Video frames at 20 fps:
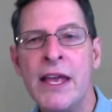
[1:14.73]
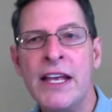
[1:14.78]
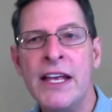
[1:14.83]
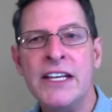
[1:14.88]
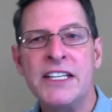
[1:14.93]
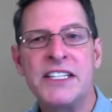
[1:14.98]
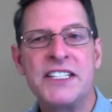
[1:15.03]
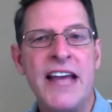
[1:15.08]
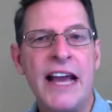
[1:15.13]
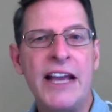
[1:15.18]

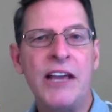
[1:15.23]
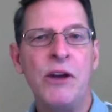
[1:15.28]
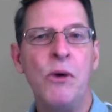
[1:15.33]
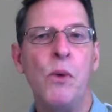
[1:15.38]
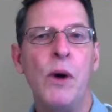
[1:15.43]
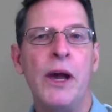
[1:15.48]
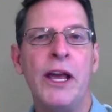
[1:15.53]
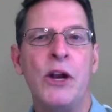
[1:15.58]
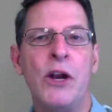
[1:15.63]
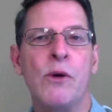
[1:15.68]
Second
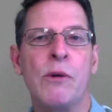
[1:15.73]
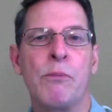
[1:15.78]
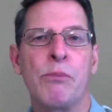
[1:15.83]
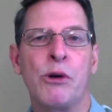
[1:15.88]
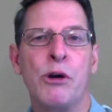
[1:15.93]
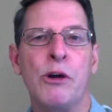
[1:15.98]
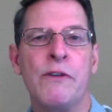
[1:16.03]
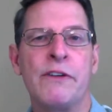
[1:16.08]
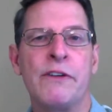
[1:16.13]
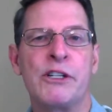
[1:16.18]
way to
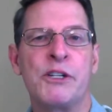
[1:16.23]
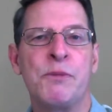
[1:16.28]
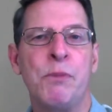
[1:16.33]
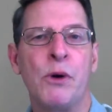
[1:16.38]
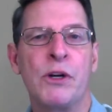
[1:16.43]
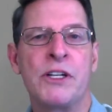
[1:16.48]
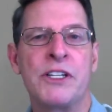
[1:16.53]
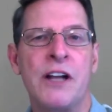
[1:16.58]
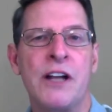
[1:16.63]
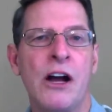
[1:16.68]
improve your
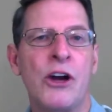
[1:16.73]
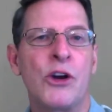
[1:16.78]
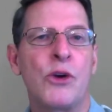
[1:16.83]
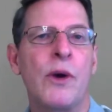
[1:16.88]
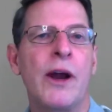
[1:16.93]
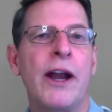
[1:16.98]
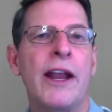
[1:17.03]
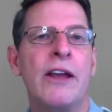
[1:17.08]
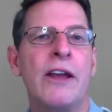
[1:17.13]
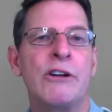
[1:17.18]
sports talk
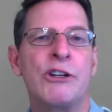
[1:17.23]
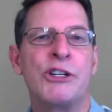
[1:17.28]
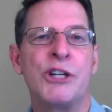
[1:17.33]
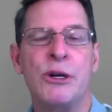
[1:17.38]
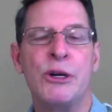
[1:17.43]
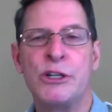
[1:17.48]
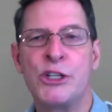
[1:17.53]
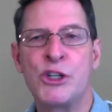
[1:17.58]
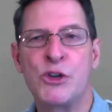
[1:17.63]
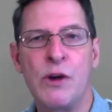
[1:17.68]
radio show
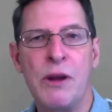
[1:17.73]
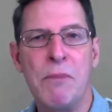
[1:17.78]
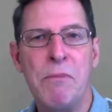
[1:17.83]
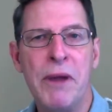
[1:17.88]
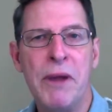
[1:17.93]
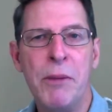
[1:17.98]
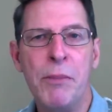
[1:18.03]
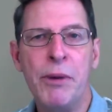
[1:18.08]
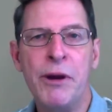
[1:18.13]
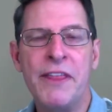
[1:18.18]
is to
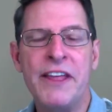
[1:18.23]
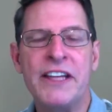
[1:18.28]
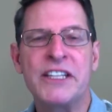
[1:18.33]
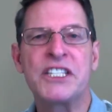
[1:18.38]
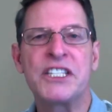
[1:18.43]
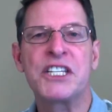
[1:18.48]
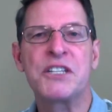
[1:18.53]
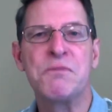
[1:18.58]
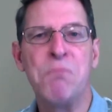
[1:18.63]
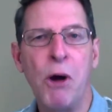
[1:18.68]
remember that
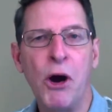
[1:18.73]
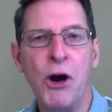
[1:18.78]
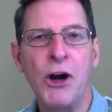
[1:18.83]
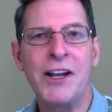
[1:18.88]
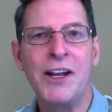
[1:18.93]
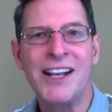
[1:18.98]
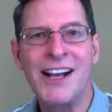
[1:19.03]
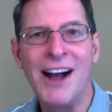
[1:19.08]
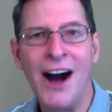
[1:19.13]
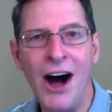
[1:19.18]

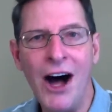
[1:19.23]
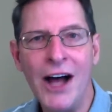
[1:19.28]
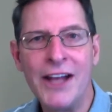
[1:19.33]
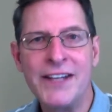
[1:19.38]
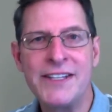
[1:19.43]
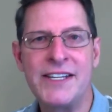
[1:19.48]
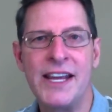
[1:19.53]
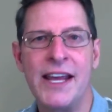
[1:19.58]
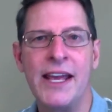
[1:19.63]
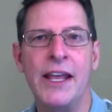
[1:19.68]
smart
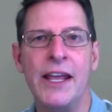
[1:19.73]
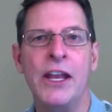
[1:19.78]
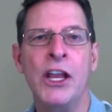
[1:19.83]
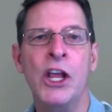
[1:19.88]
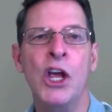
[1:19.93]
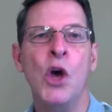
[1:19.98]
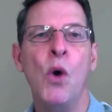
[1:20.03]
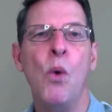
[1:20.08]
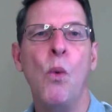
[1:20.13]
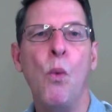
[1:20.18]
content
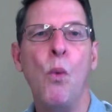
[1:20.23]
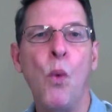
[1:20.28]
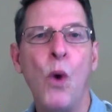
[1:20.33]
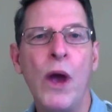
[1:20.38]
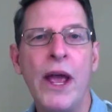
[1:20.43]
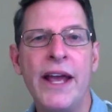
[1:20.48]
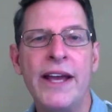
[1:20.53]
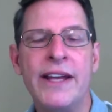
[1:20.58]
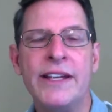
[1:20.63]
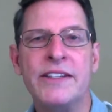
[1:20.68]

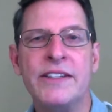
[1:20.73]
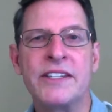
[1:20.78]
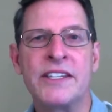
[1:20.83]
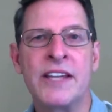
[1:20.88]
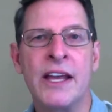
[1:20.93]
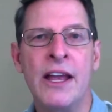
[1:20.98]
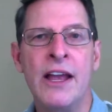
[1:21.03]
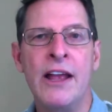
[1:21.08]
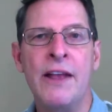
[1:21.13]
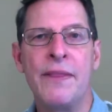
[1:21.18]
wins.
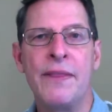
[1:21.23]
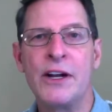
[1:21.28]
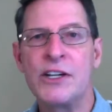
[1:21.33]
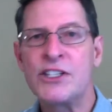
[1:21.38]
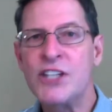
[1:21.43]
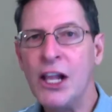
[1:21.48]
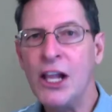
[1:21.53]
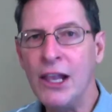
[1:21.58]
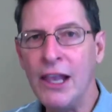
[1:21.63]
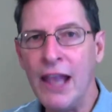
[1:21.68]
There's
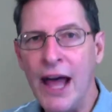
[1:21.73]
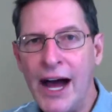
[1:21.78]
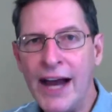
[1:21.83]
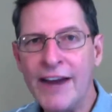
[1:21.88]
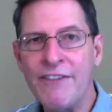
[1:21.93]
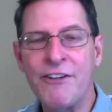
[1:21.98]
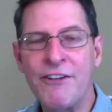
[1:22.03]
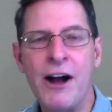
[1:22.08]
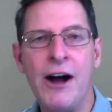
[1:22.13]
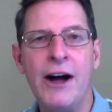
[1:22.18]
a lot
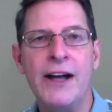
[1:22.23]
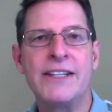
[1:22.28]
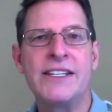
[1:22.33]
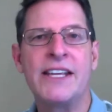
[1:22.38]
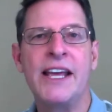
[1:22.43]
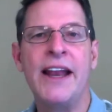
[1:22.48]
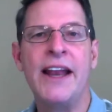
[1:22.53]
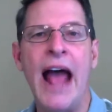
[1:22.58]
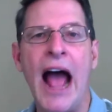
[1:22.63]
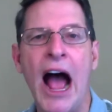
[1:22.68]
of
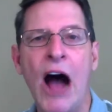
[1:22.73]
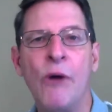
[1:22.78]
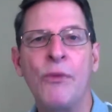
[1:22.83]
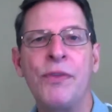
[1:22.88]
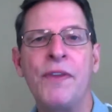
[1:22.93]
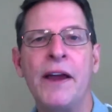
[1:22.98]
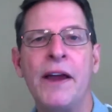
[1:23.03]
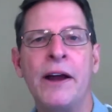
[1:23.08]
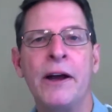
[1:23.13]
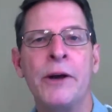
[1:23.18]
content out
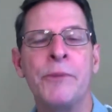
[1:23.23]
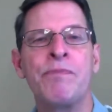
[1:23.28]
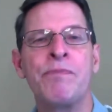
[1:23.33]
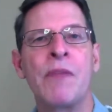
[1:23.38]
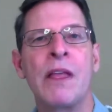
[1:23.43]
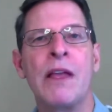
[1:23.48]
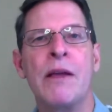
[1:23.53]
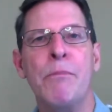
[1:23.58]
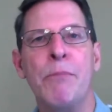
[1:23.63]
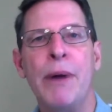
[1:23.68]
there,
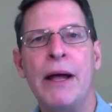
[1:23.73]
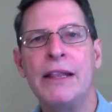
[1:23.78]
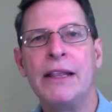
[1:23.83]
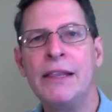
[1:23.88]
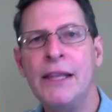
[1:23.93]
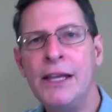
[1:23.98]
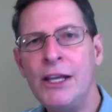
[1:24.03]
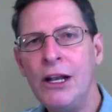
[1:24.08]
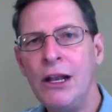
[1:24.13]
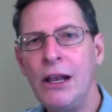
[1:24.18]
but
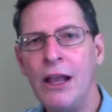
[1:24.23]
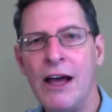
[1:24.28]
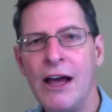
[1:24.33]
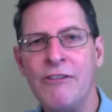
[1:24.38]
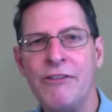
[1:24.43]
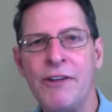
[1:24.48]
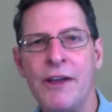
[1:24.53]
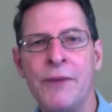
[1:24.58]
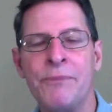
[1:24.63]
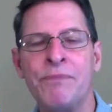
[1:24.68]
little
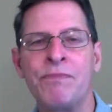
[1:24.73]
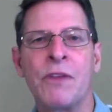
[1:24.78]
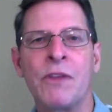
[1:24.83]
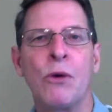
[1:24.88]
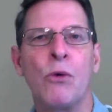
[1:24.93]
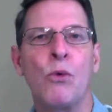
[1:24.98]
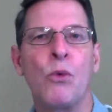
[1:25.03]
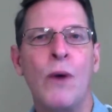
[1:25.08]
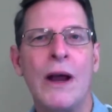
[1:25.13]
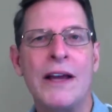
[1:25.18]
of it
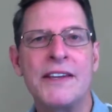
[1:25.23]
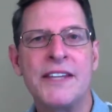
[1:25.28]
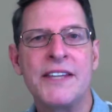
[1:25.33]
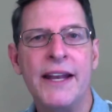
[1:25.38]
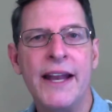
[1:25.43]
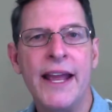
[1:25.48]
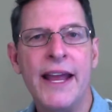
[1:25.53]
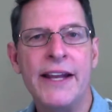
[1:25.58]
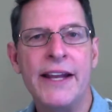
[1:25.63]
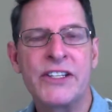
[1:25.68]

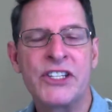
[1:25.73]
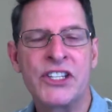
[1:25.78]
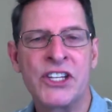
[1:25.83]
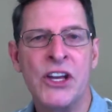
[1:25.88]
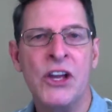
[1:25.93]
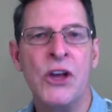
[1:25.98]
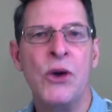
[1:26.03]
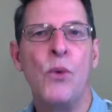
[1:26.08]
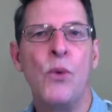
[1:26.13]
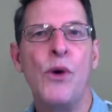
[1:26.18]
resonates
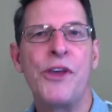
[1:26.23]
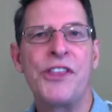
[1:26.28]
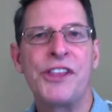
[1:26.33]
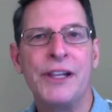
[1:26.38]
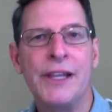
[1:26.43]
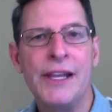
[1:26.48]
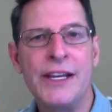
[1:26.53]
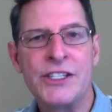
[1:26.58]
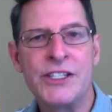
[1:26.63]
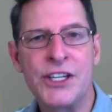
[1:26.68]
with
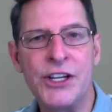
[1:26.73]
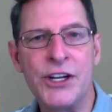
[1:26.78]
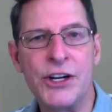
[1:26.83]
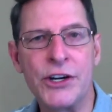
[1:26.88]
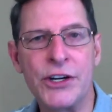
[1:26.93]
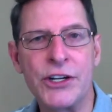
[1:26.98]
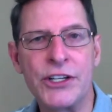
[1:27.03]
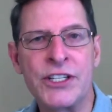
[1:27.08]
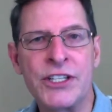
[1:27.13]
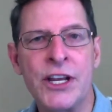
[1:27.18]

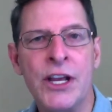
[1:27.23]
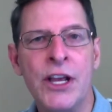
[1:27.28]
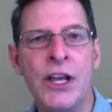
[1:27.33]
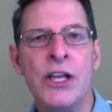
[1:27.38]
listeners.